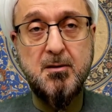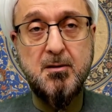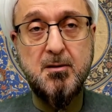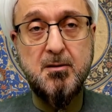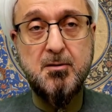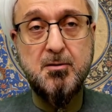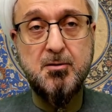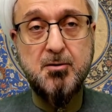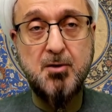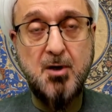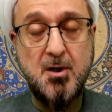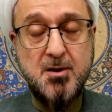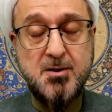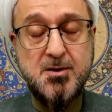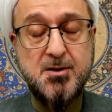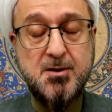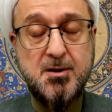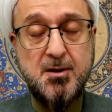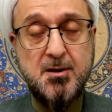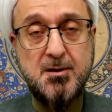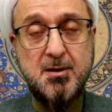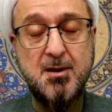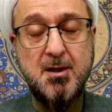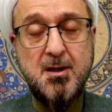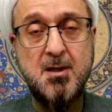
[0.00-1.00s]

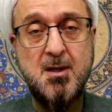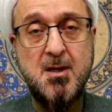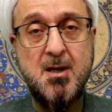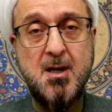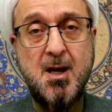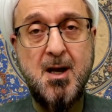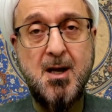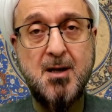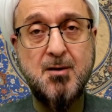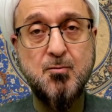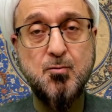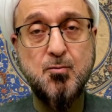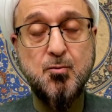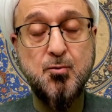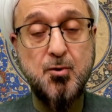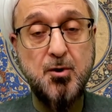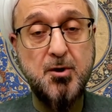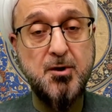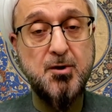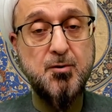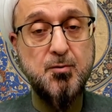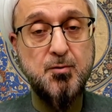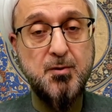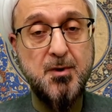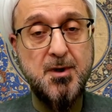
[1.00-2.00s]
trusted and
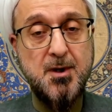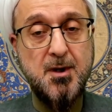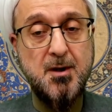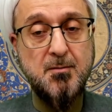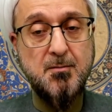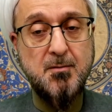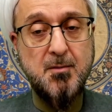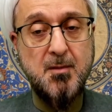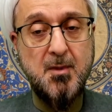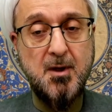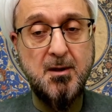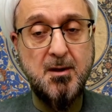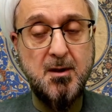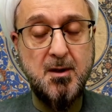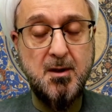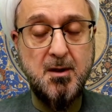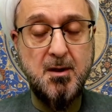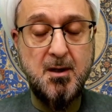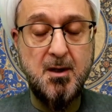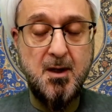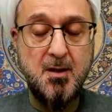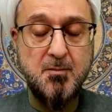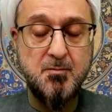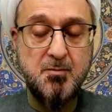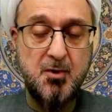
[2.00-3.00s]
worked with him, and in a
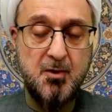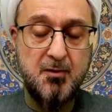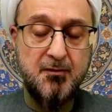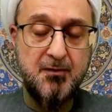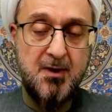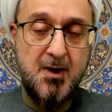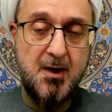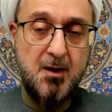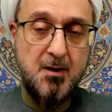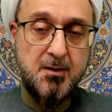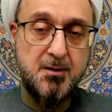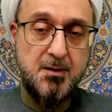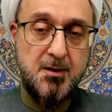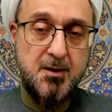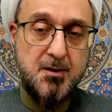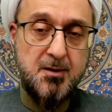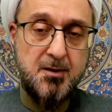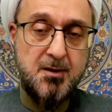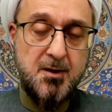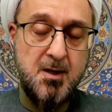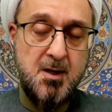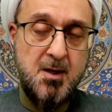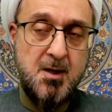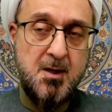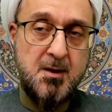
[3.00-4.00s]
number of ahadith
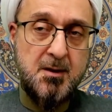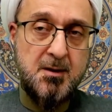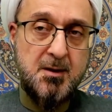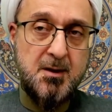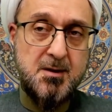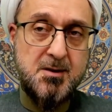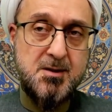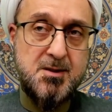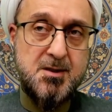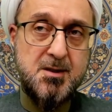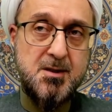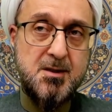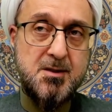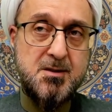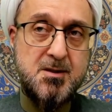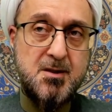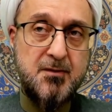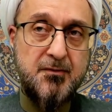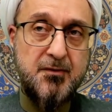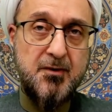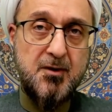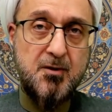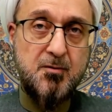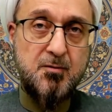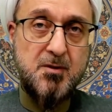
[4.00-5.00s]
that says
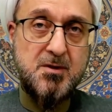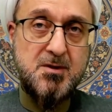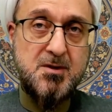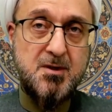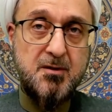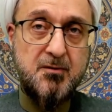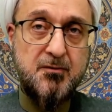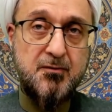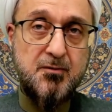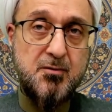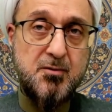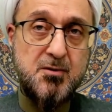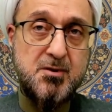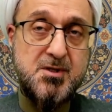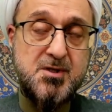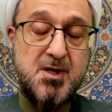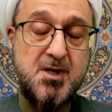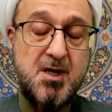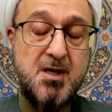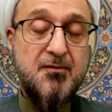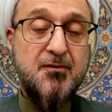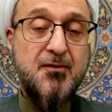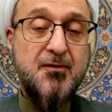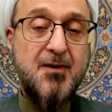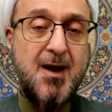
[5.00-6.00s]
if it wasn't for
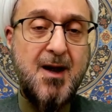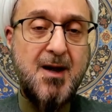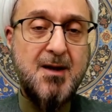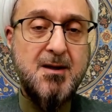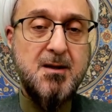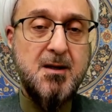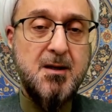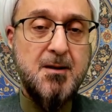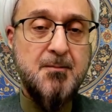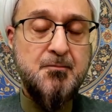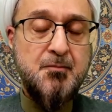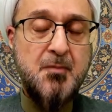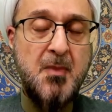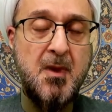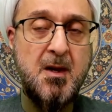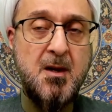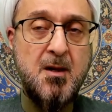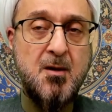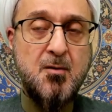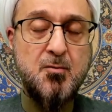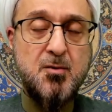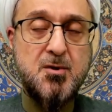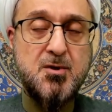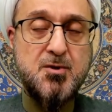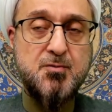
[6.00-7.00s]
Sayf Ali,
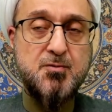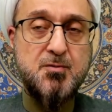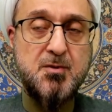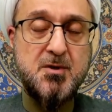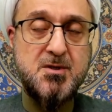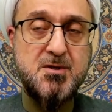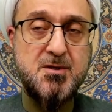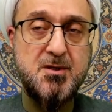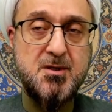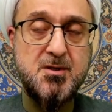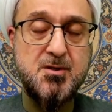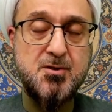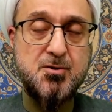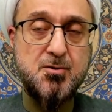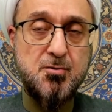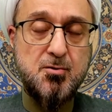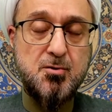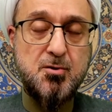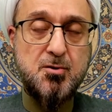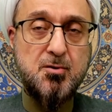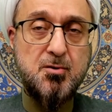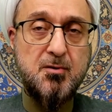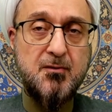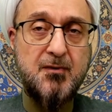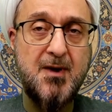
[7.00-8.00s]
which was the
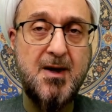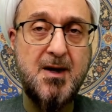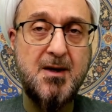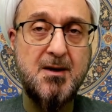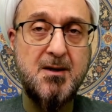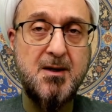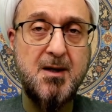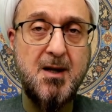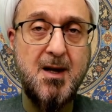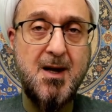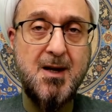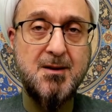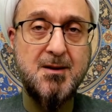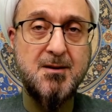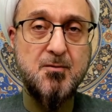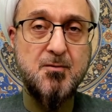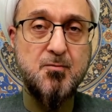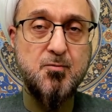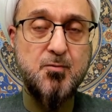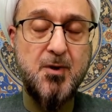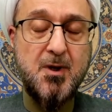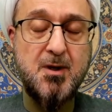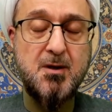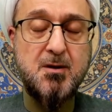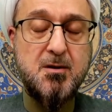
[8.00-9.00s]
sword of Ali, and the
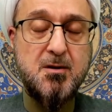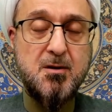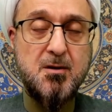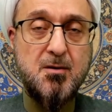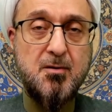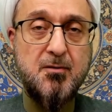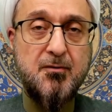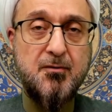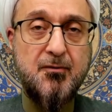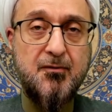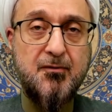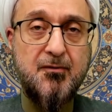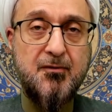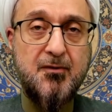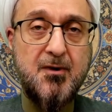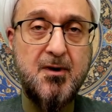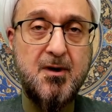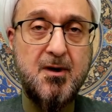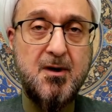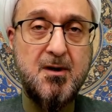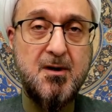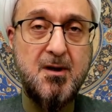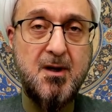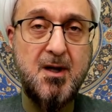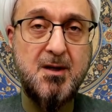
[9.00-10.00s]
wealth of
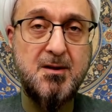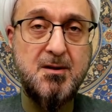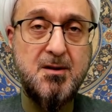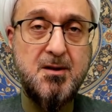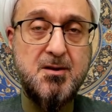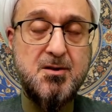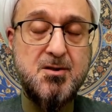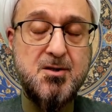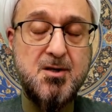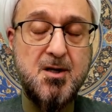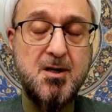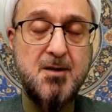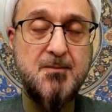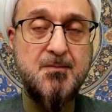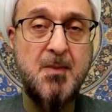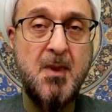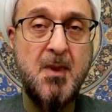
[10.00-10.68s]
Khadija,